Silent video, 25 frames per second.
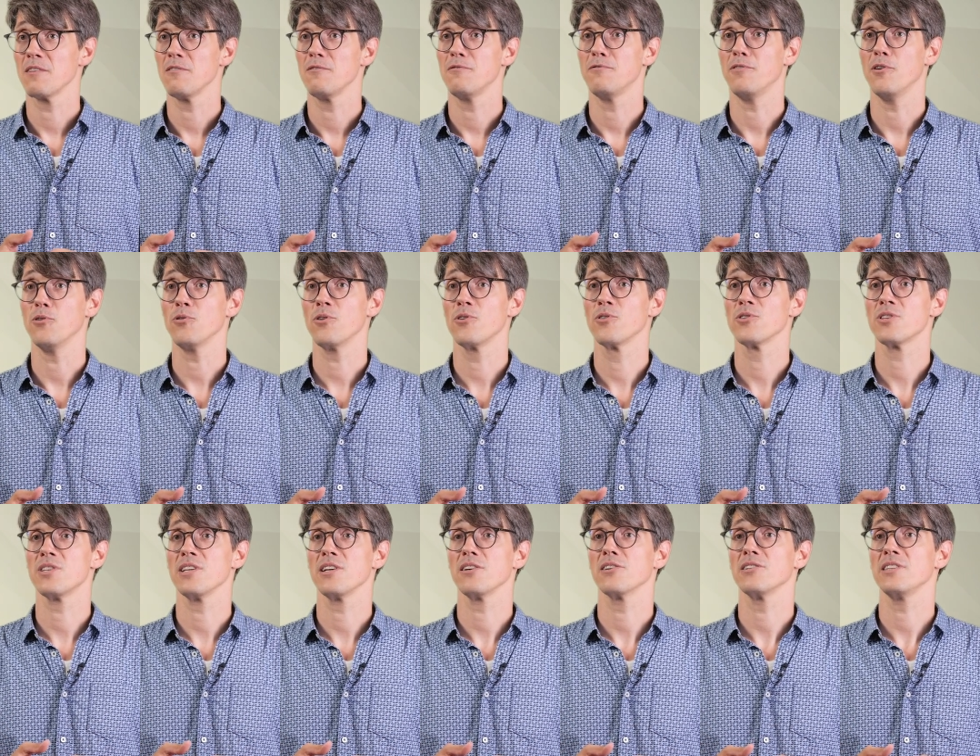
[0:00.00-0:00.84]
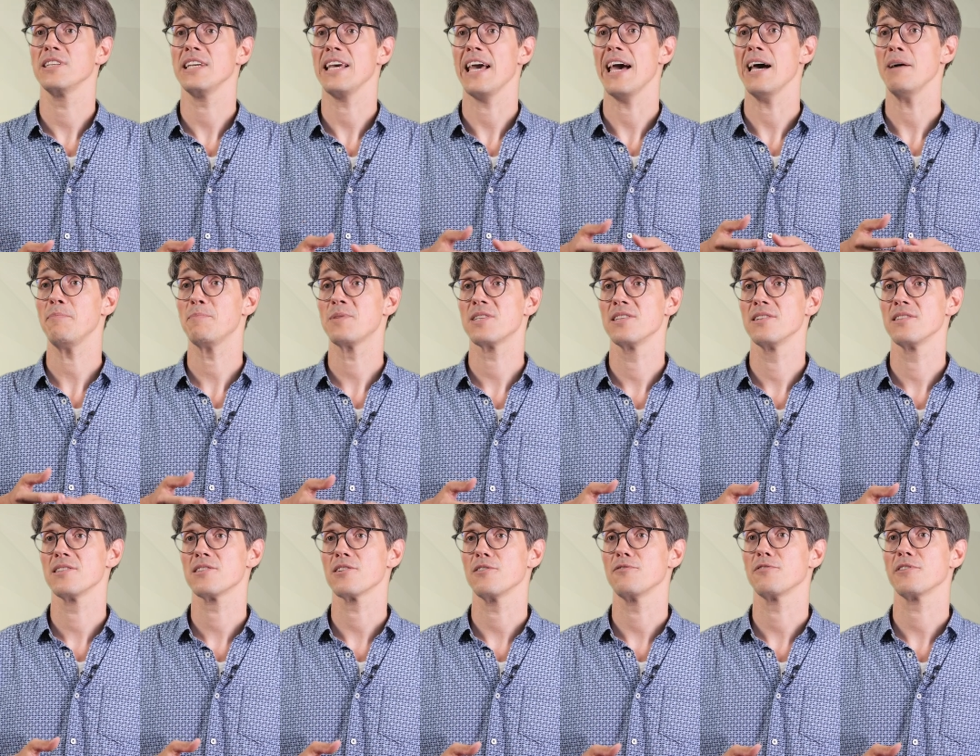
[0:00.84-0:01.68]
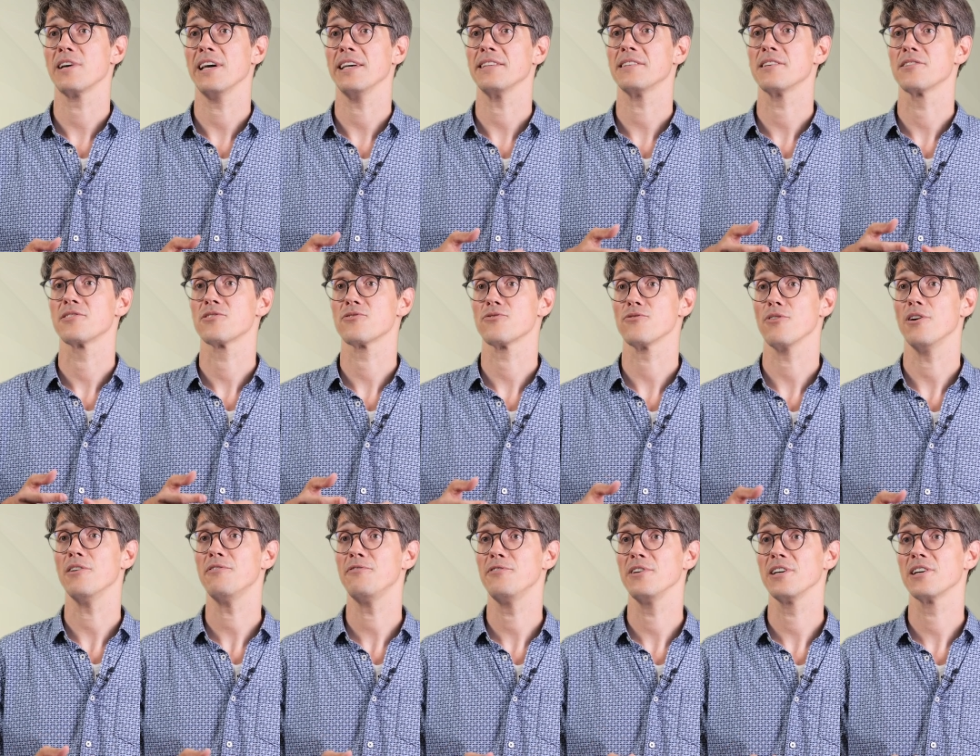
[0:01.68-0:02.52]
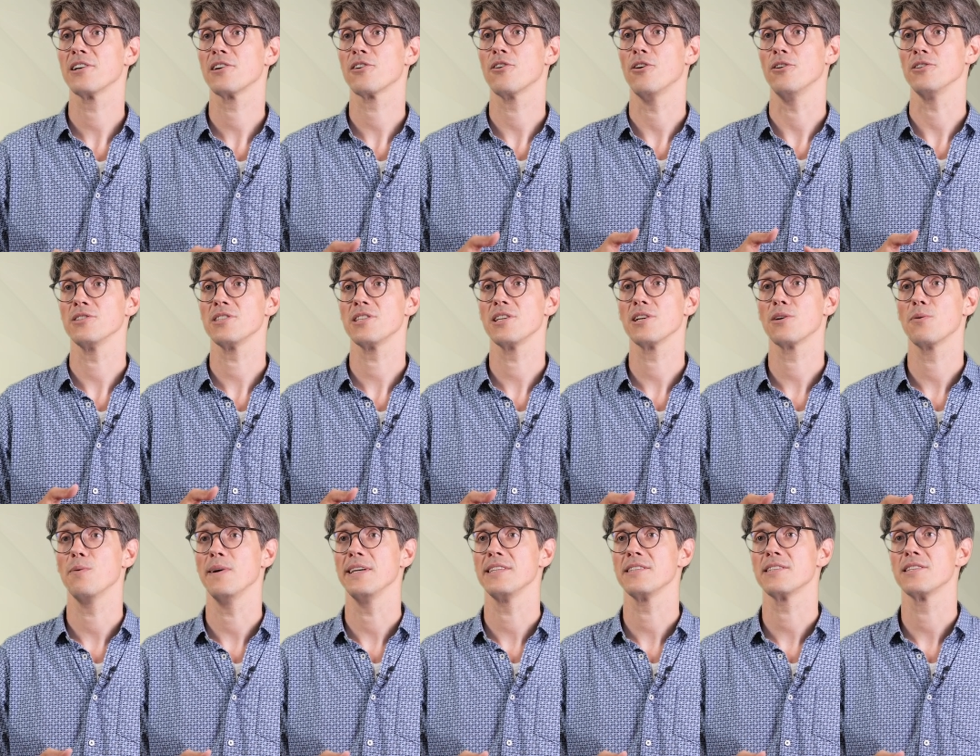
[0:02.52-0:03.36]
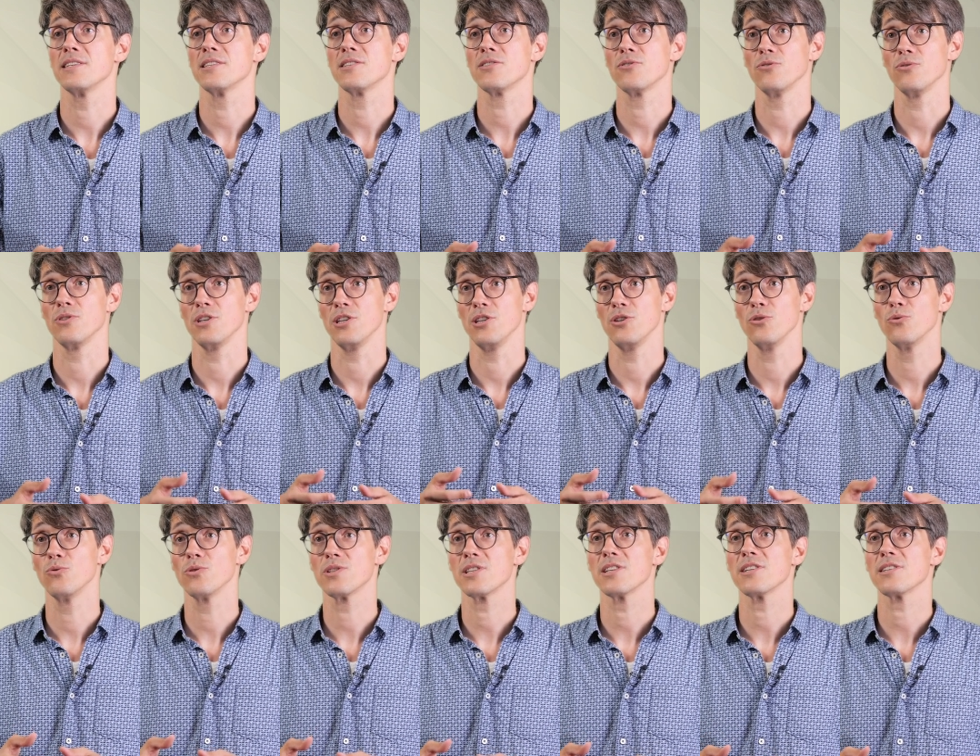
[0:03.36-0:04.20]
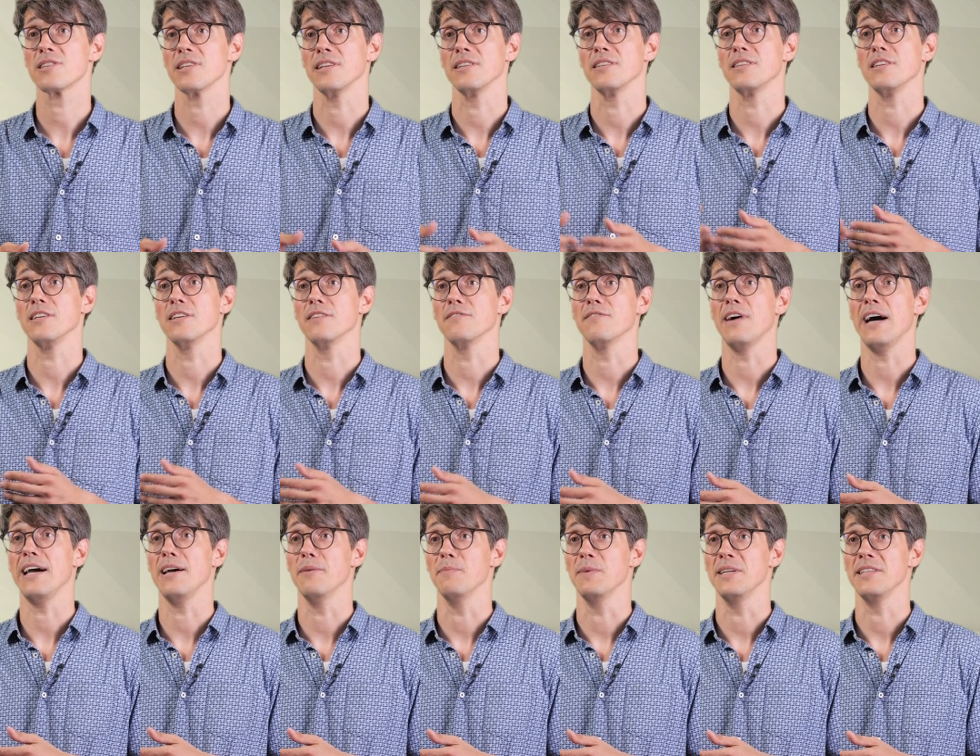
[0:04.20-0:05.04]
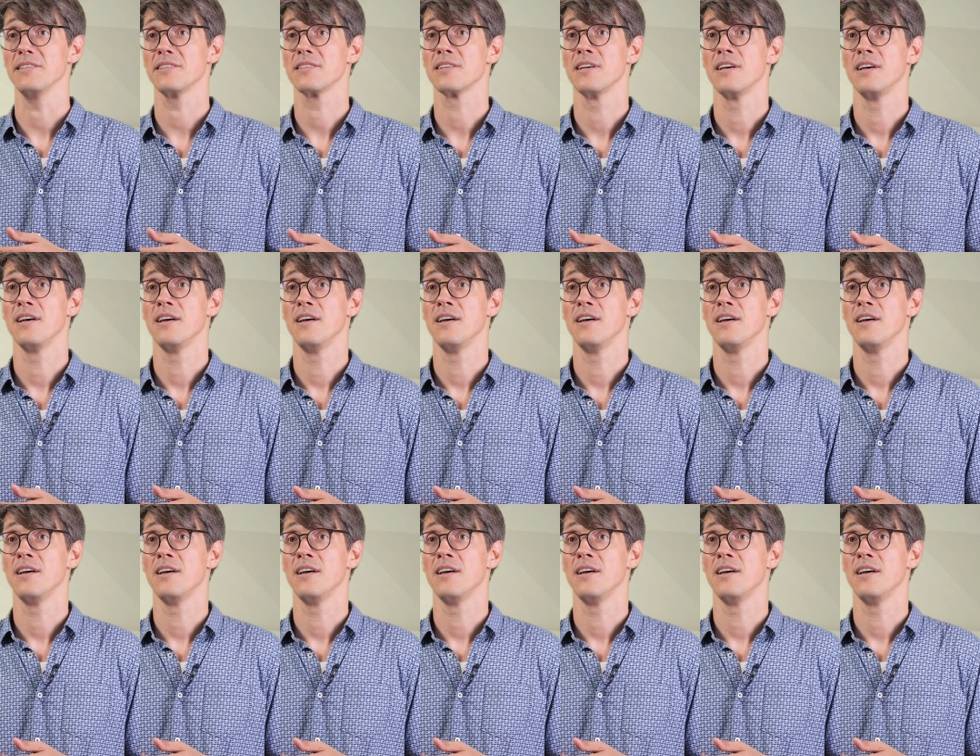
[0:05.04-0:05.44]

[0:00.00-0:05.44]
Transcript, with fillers: focusing on the absence of catastrophic consequences to the users and the environment.